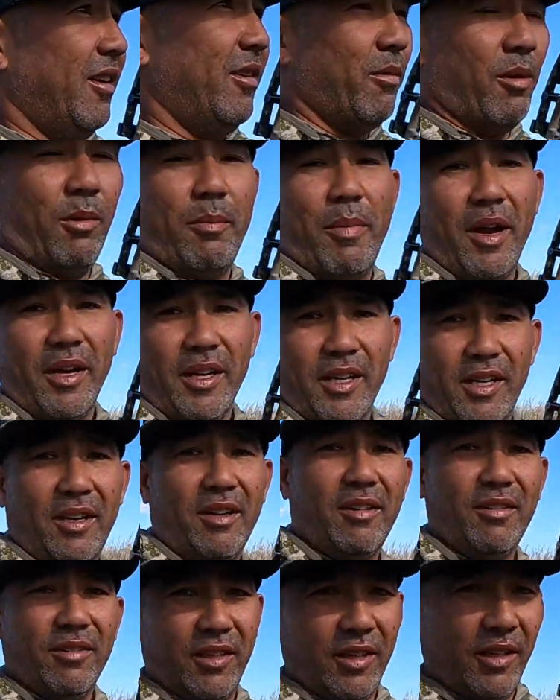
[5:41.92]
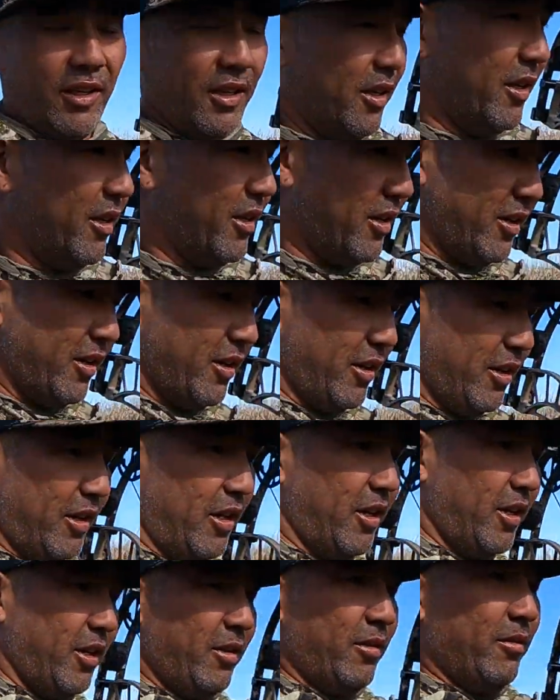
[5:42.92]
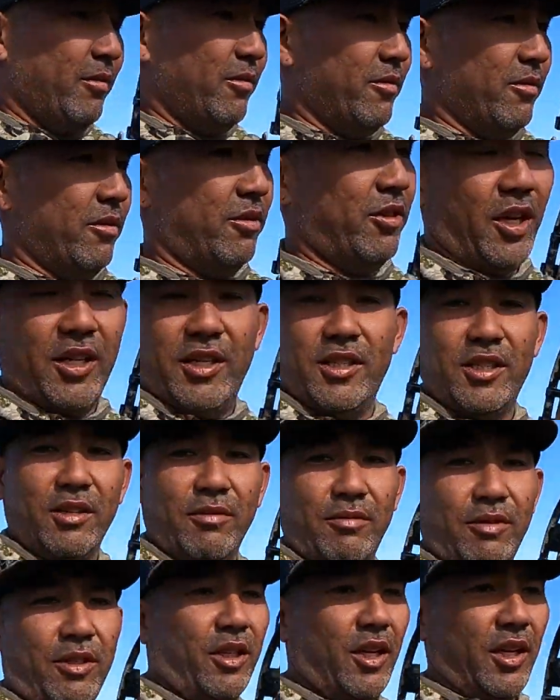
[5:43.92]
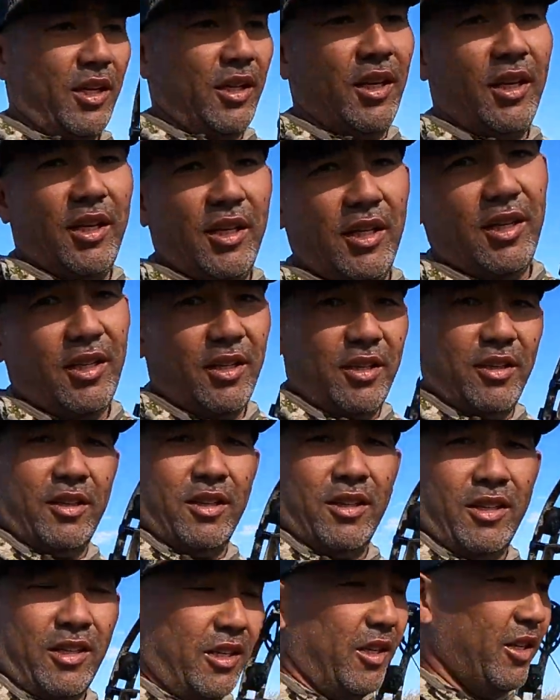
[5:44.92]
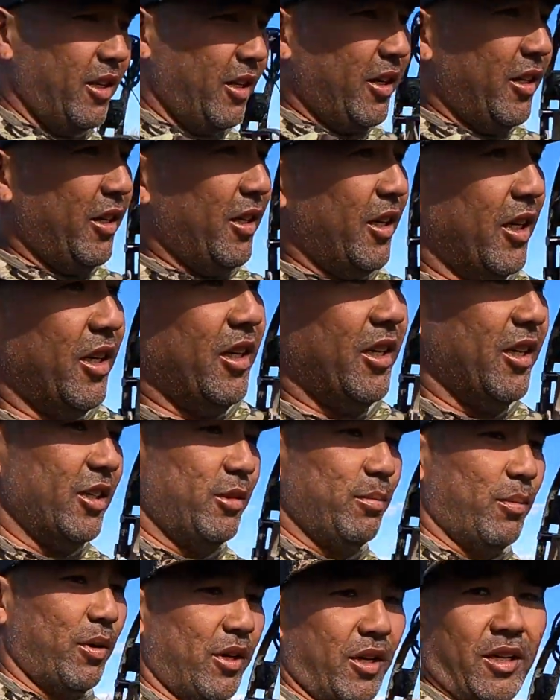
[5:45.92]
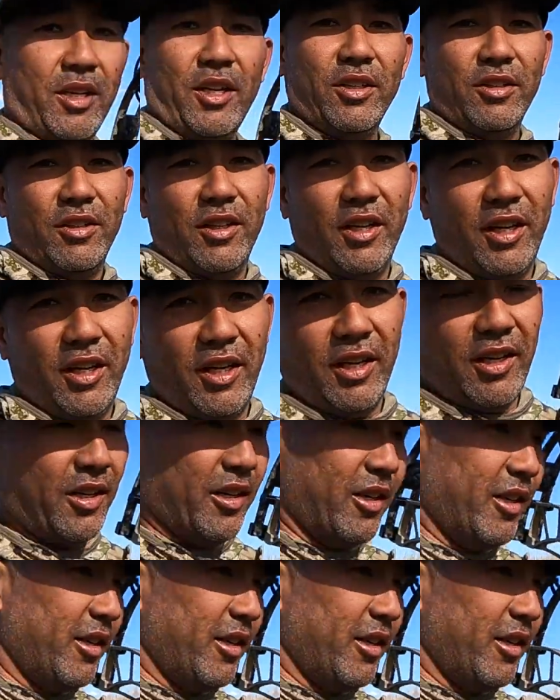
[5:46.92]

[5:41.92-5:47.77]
we're backing out and we'll try and see if we can't get in and get in this spot another day.